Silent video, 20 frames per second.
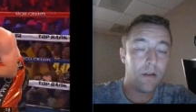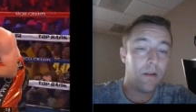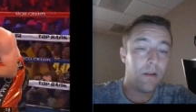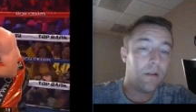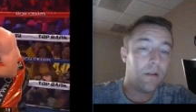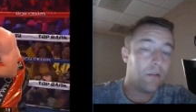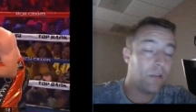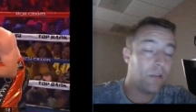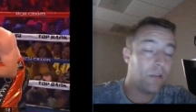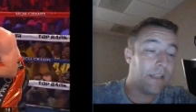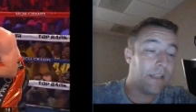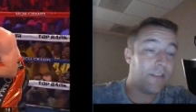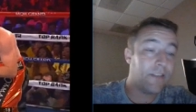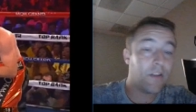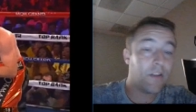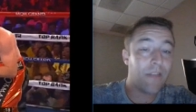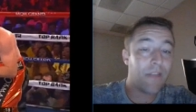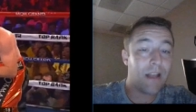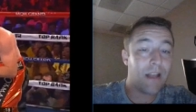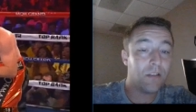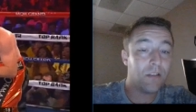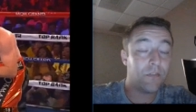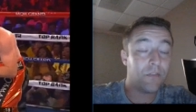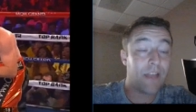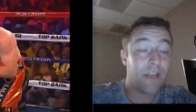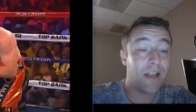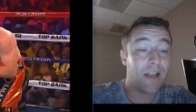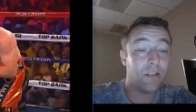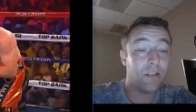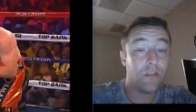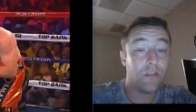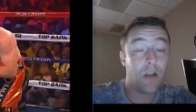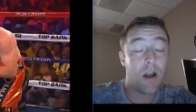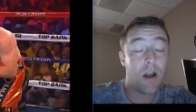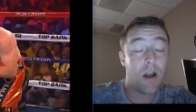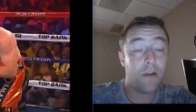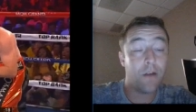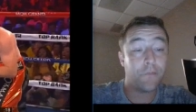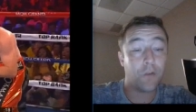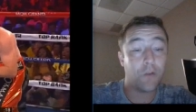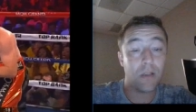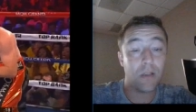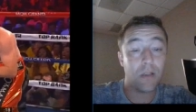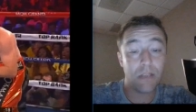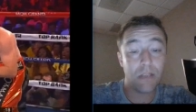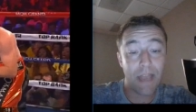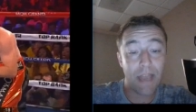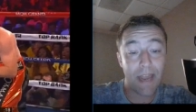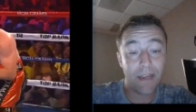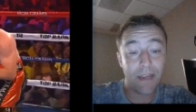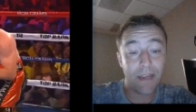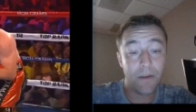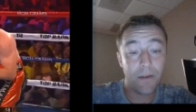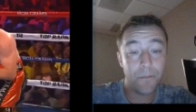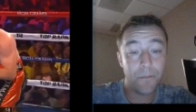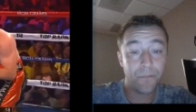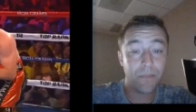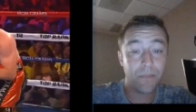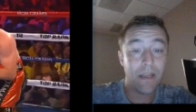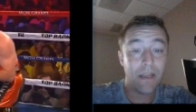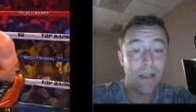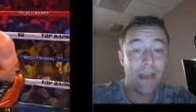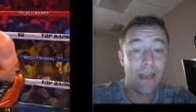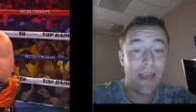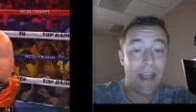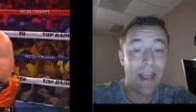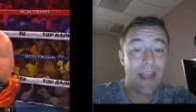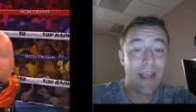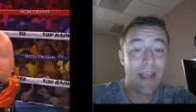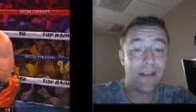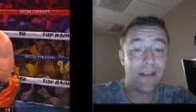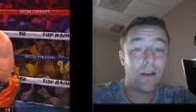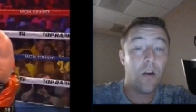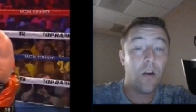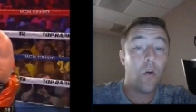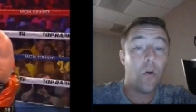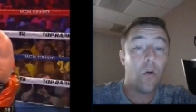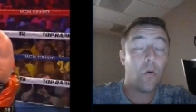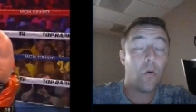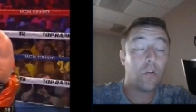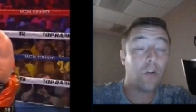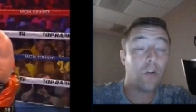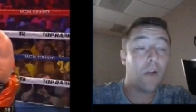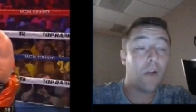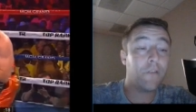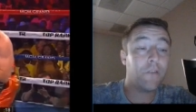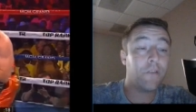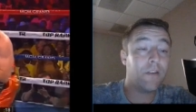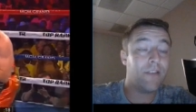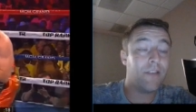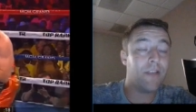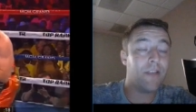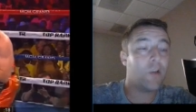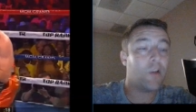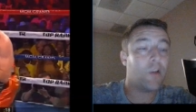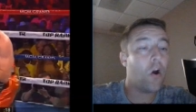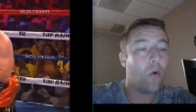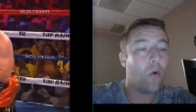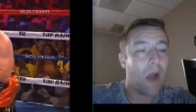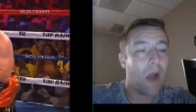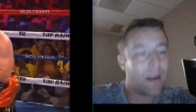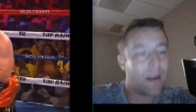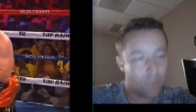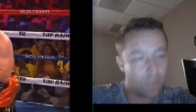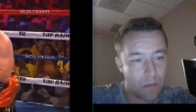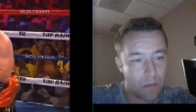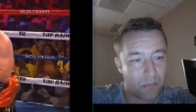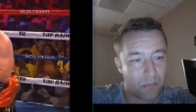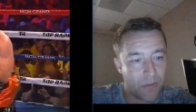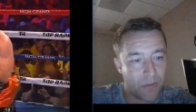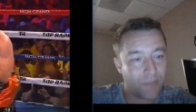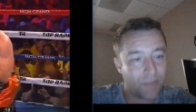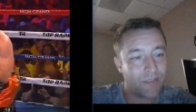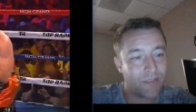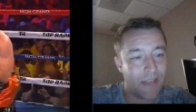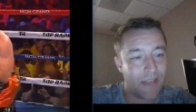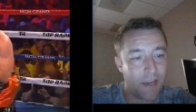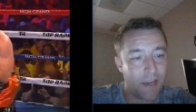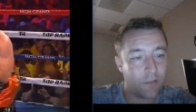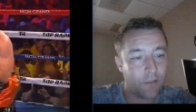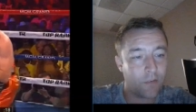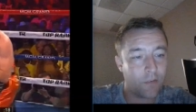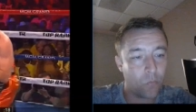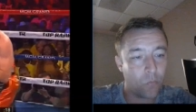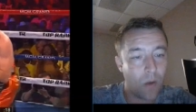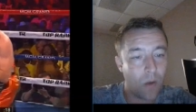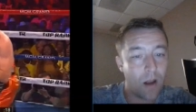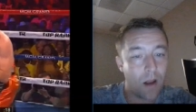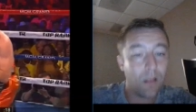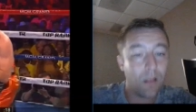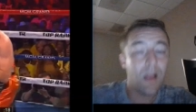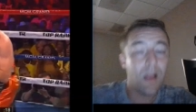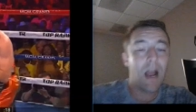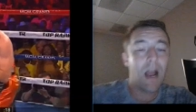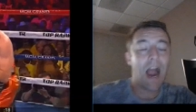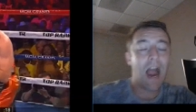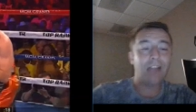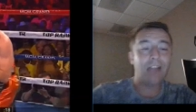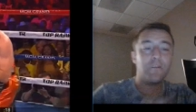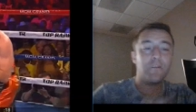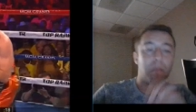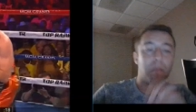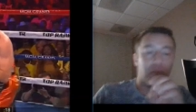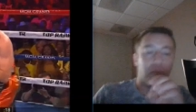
leans on that, that uh, front leg, and Crawford says, oh, I remember this layer as well. I remember